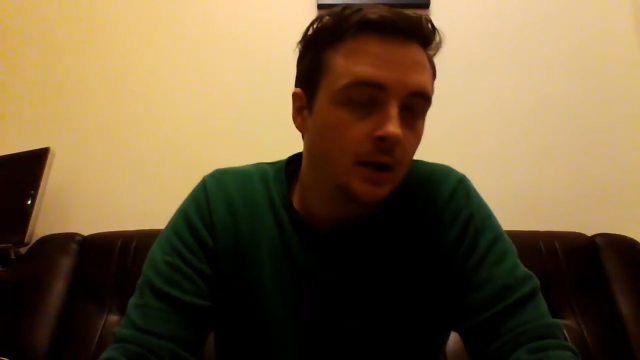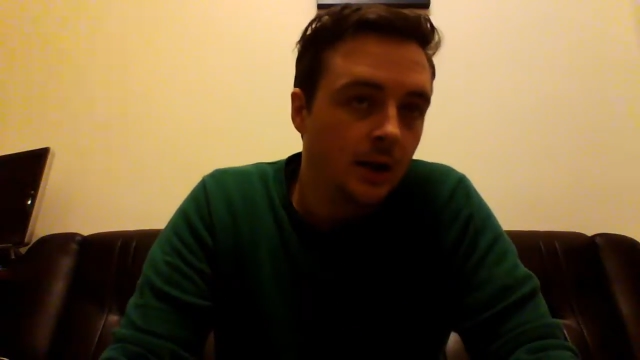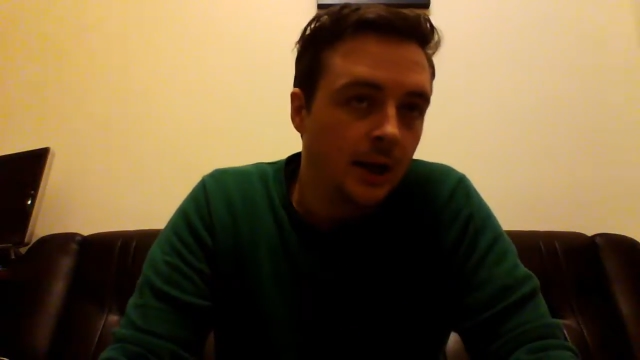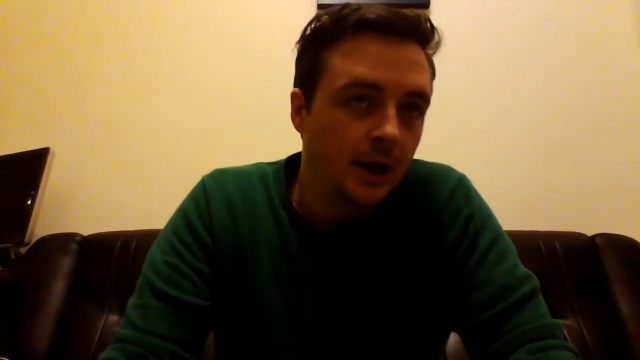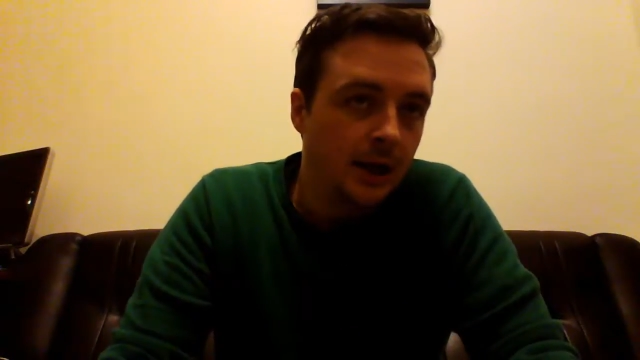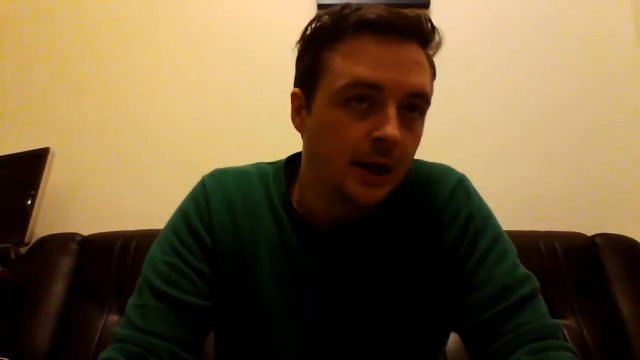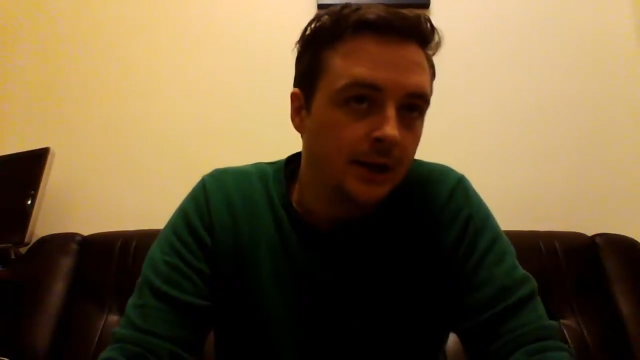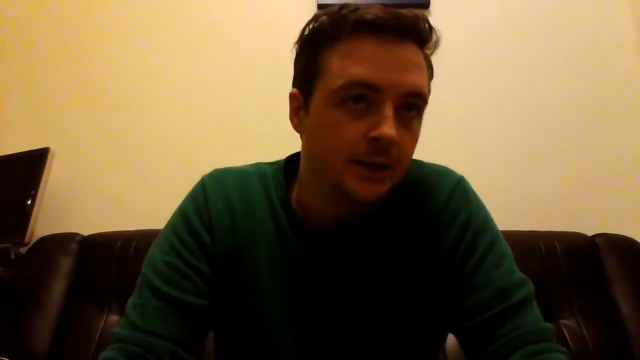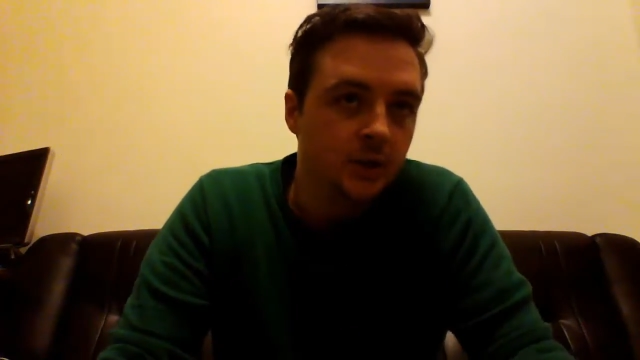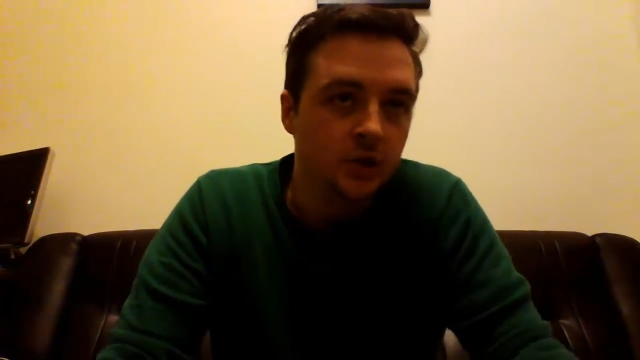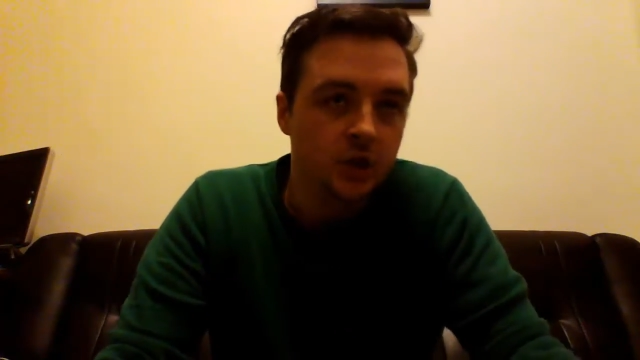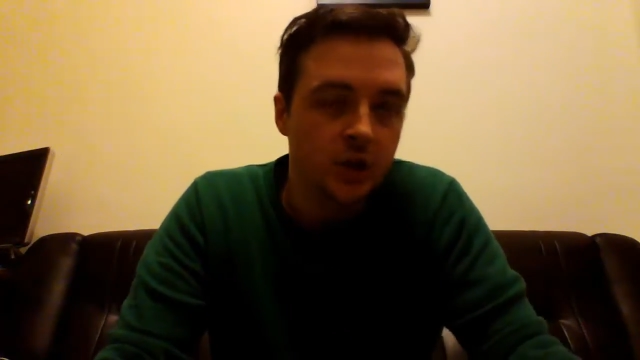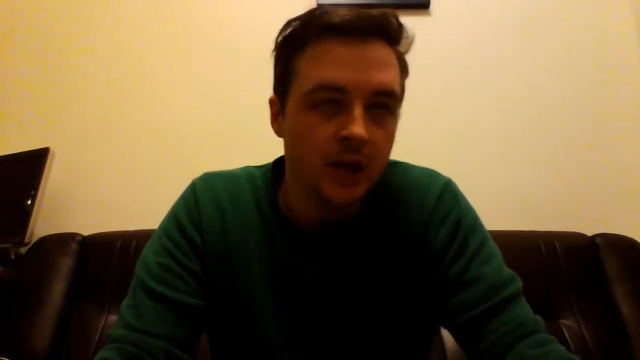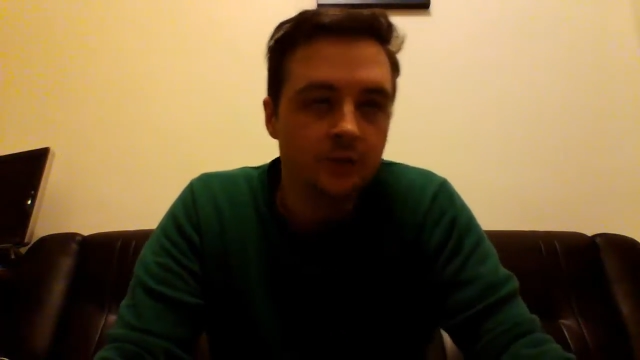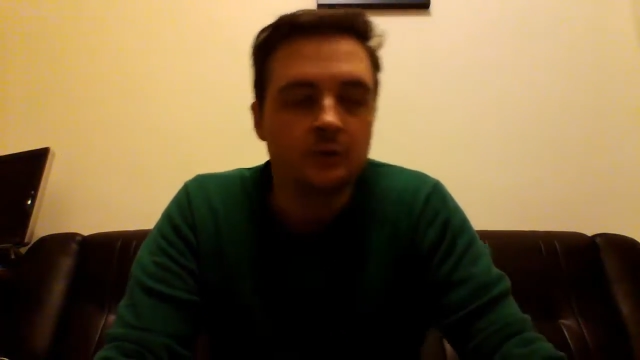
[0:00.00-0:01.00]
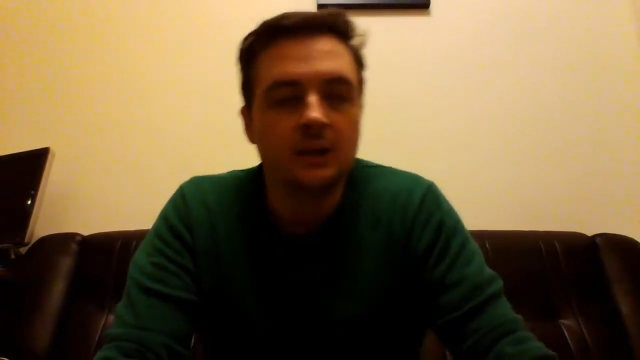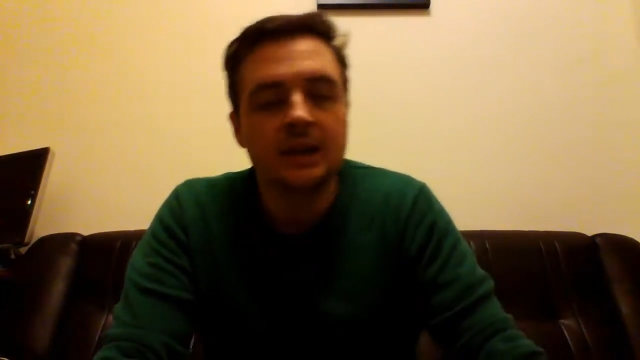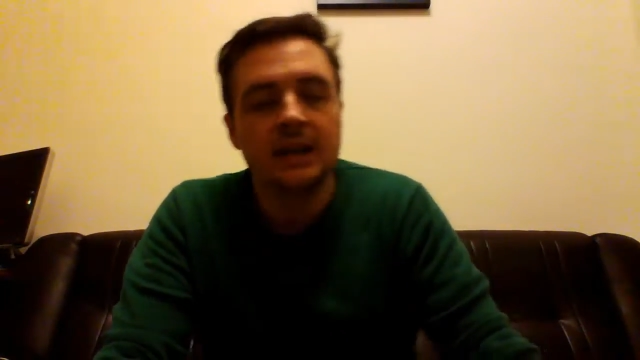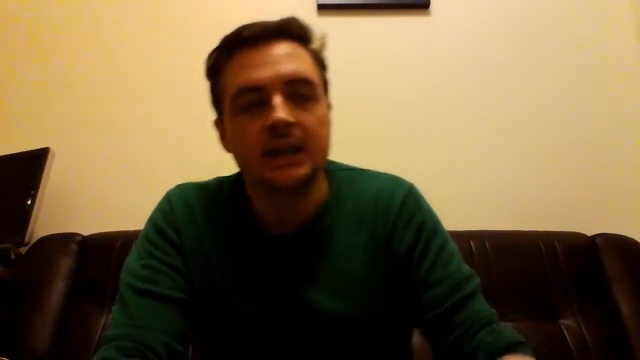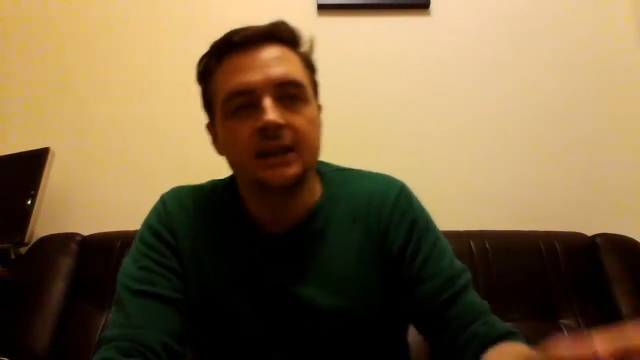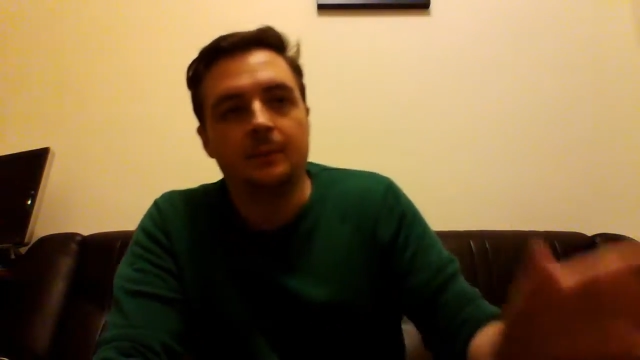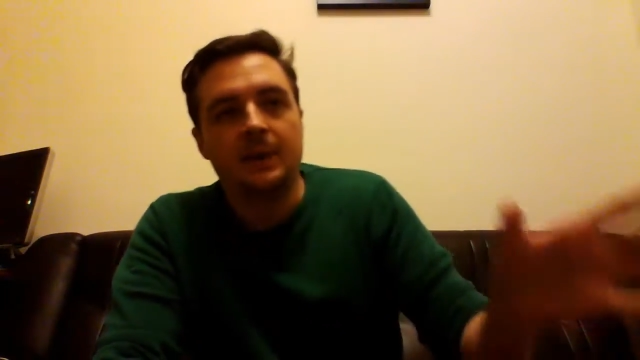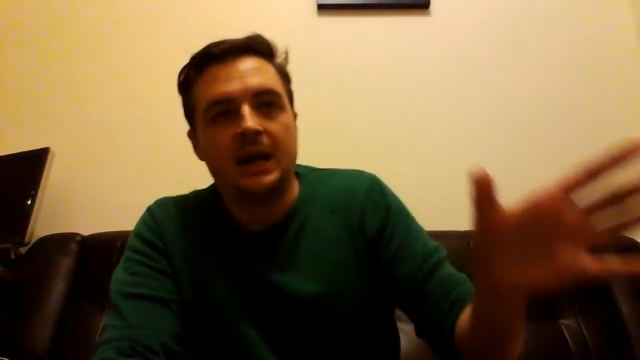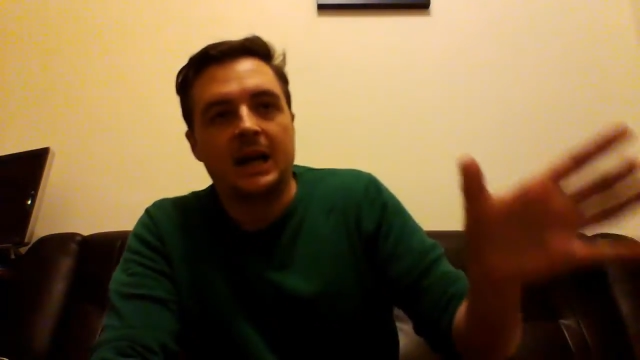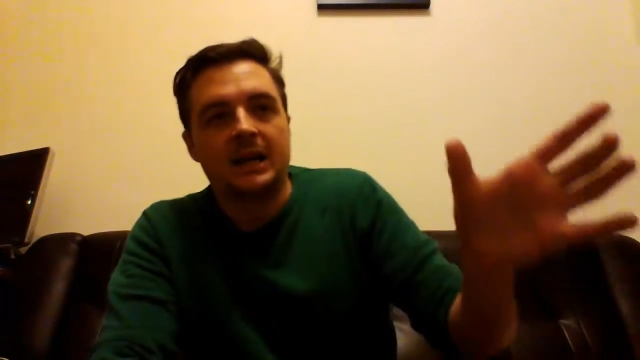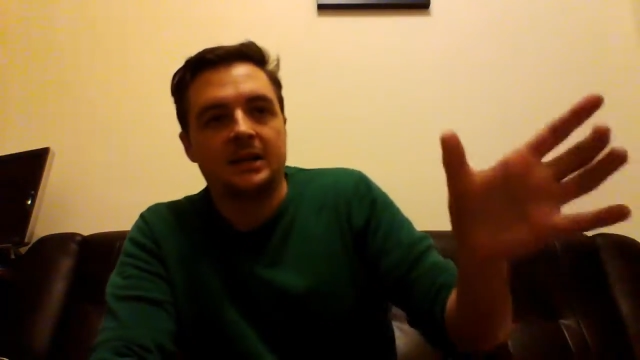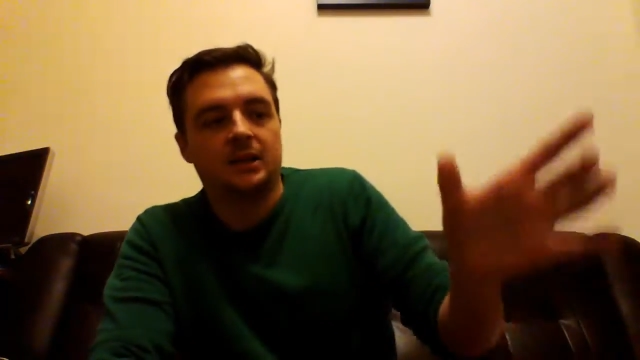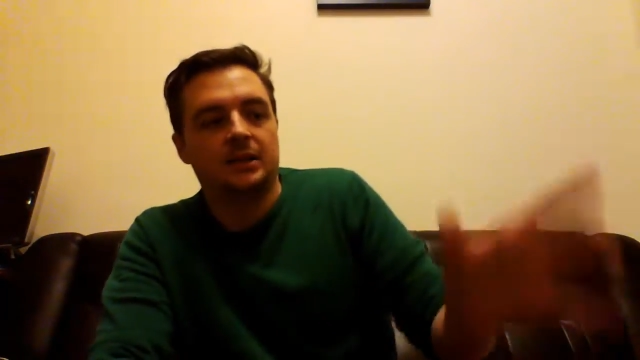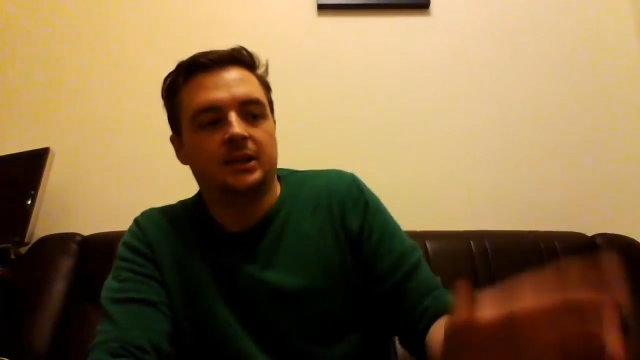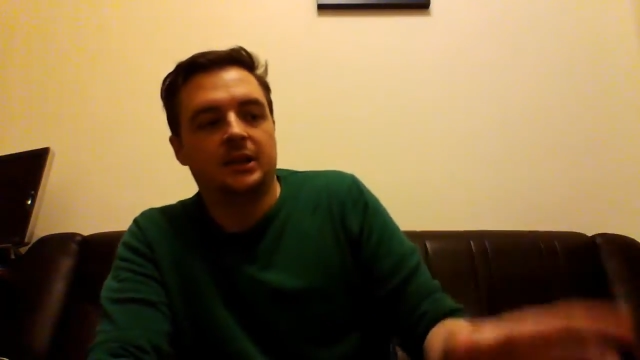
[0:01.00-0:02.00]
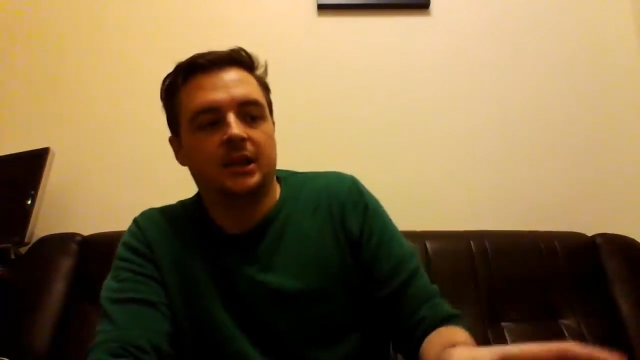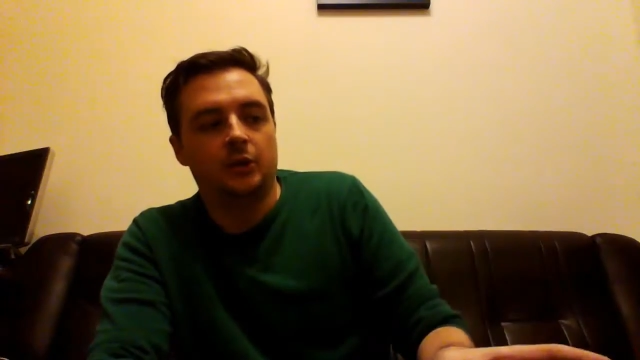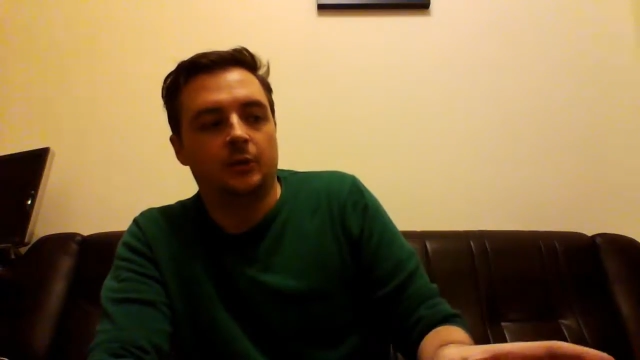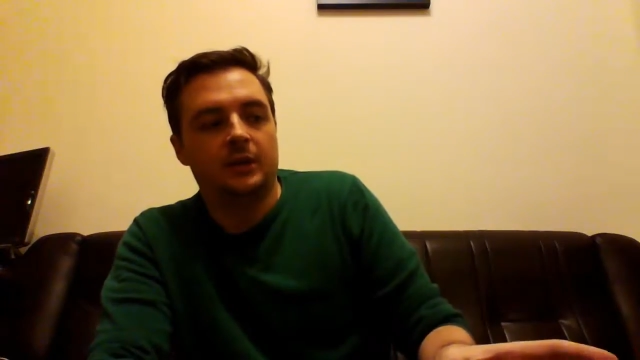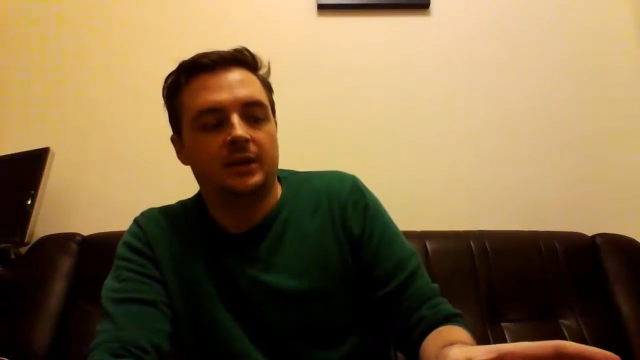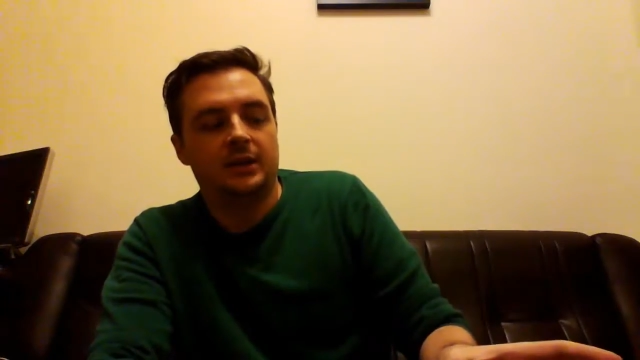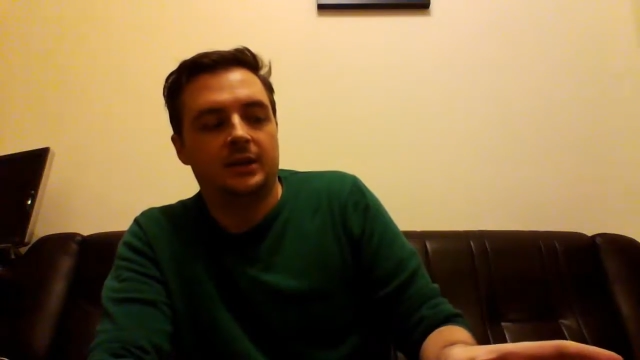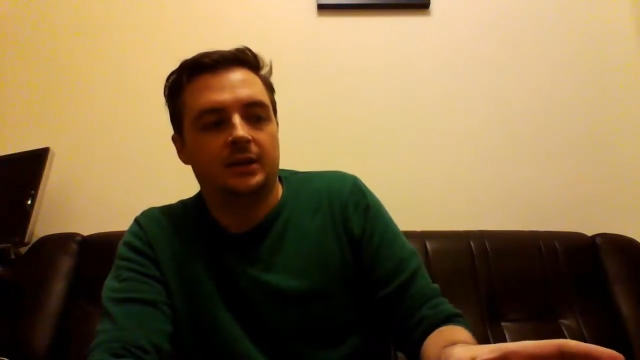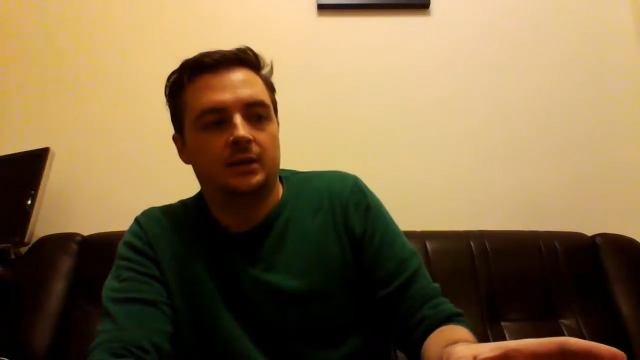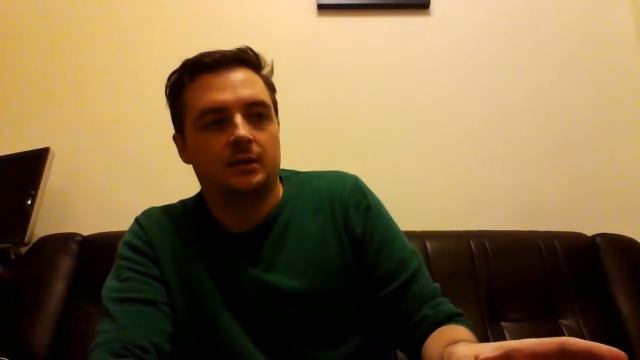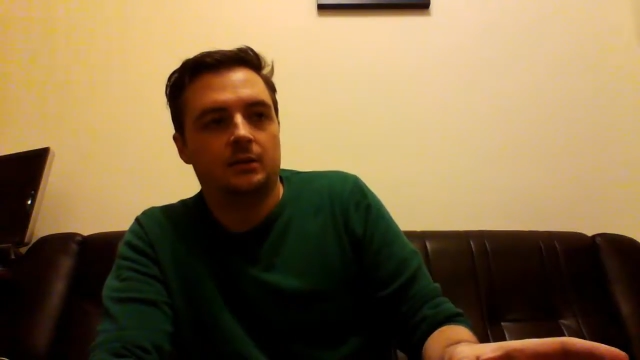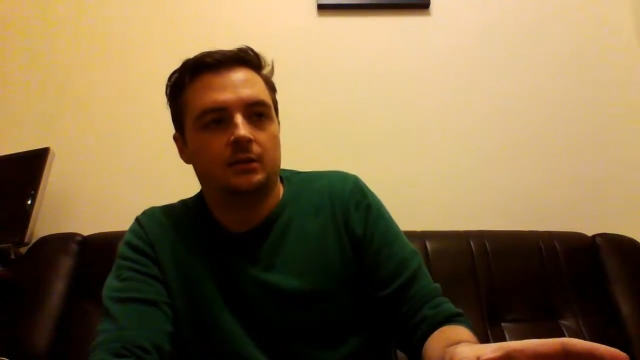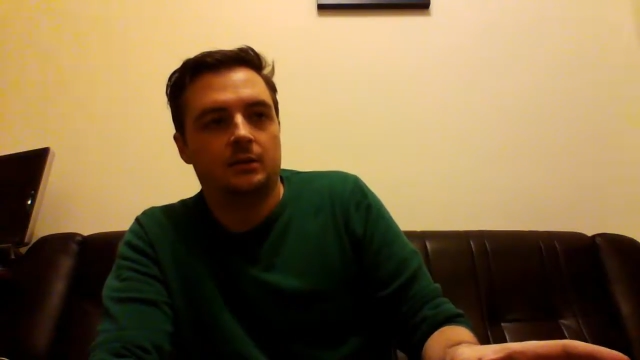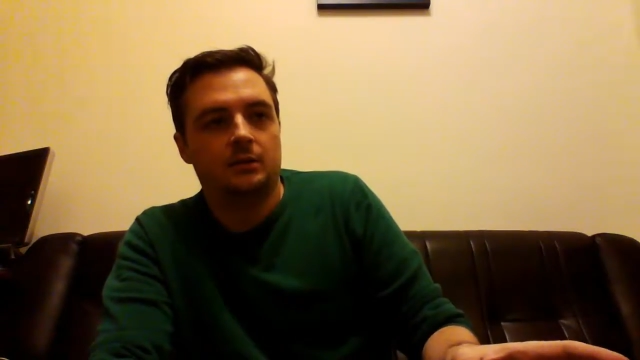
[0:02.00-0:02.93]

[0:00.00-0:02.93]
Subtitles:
And generally, the past continuous